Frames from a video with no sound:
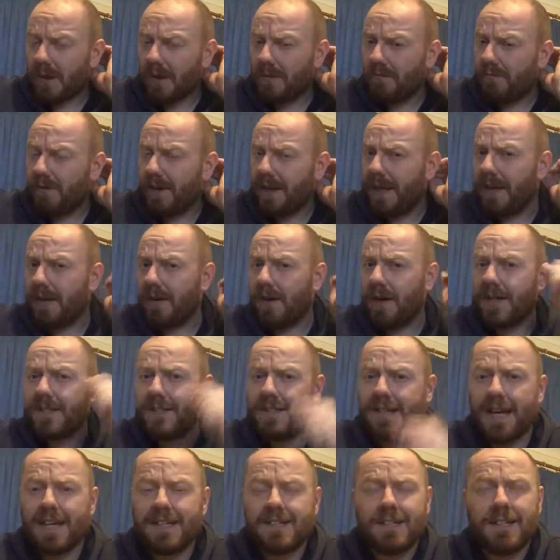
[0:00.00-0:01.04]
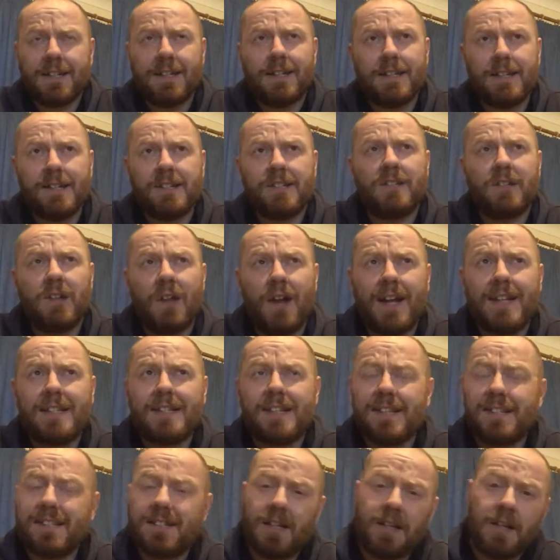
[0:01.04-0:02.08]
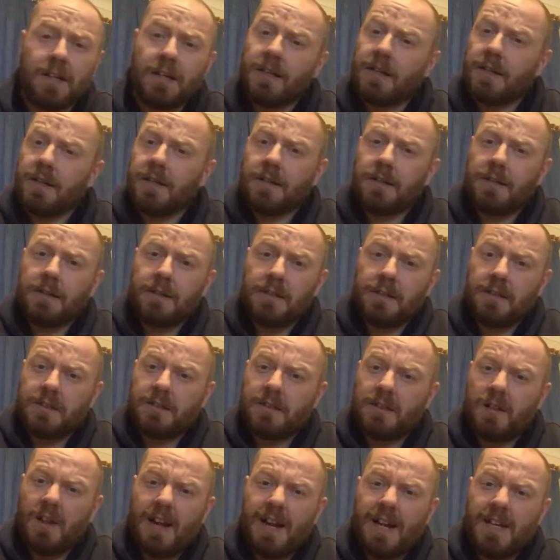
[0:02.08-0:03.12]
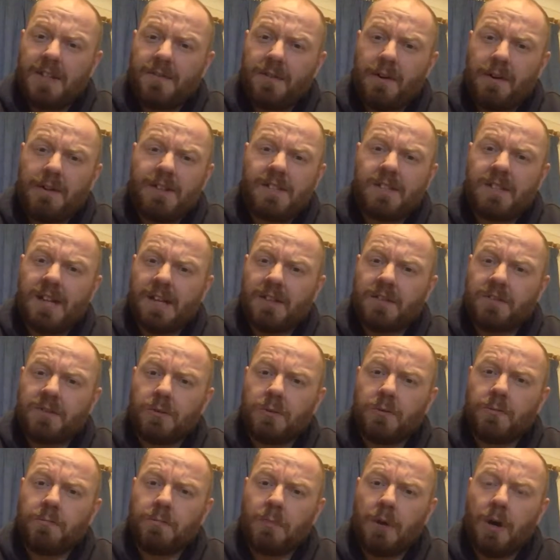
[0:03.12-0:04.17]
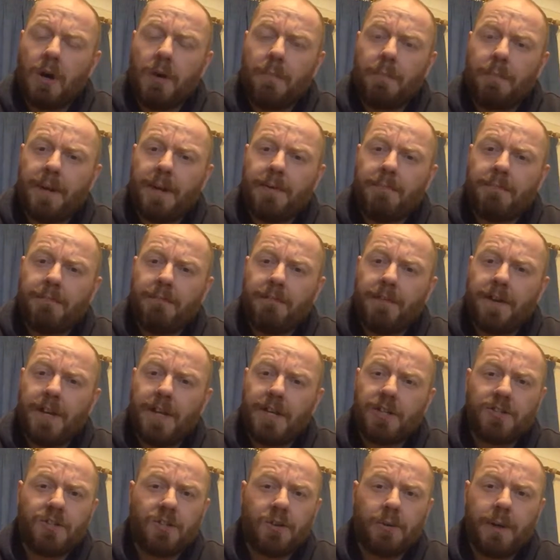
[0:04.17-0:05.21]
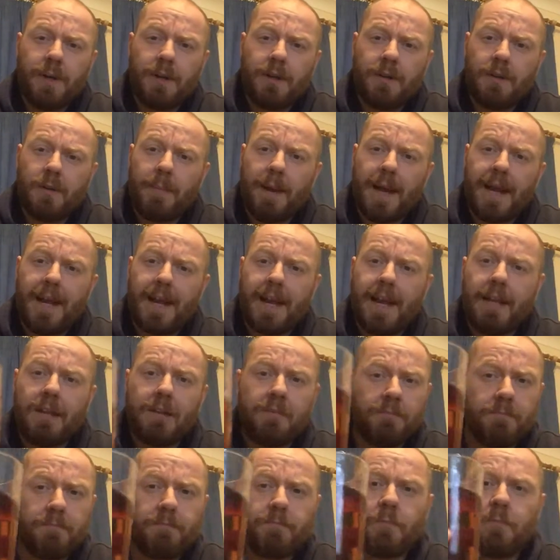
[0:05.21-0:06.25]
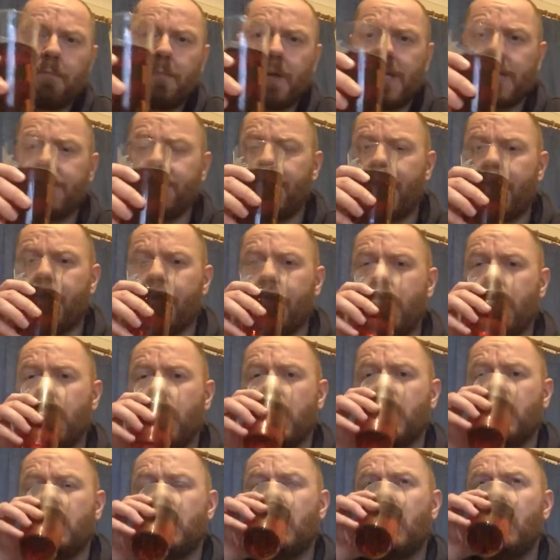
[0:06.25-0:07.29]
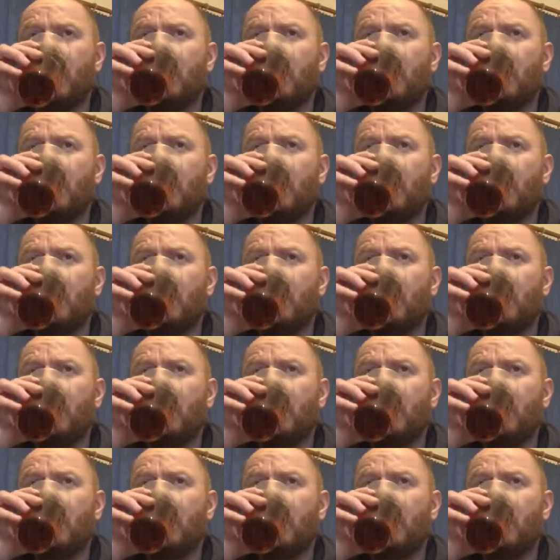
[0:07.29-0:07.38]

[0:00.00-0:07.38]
Really nice taste. And then the slightest, very subtle hoppy finish to it on the back end. But it's very nice.